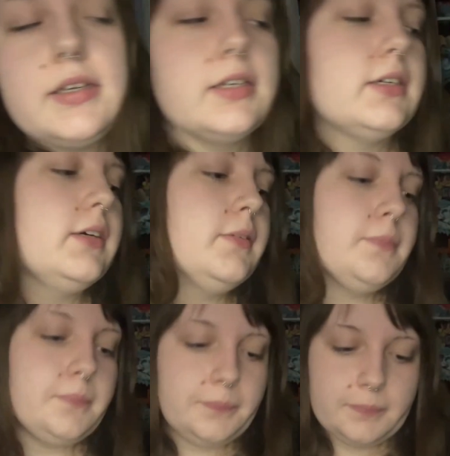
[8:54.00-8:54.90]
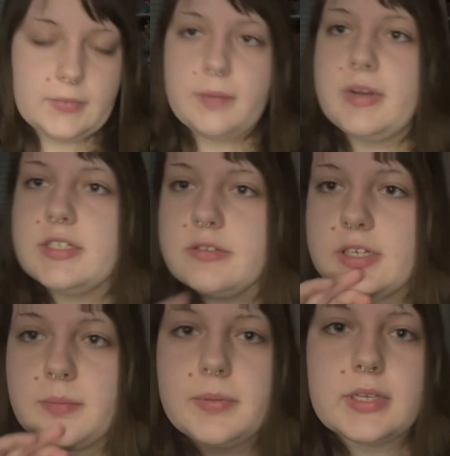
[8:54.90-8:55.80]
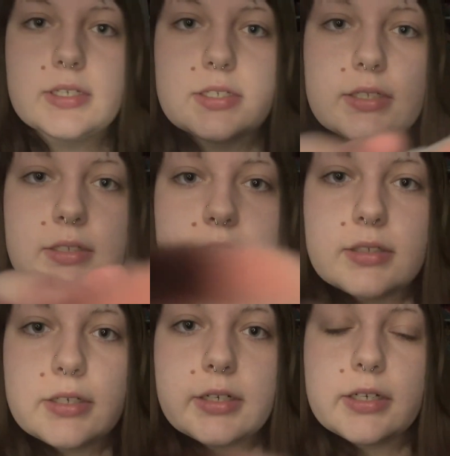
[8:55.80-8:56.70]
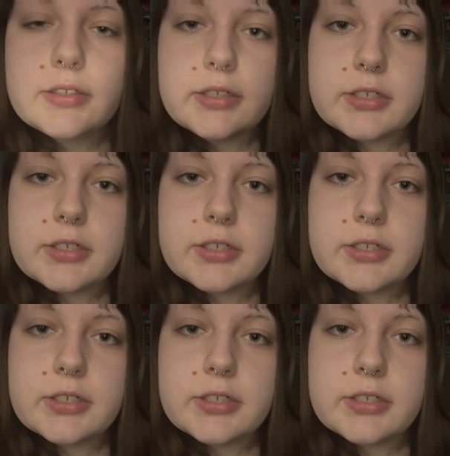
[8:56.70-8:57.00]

you go. I might do like a bit here under your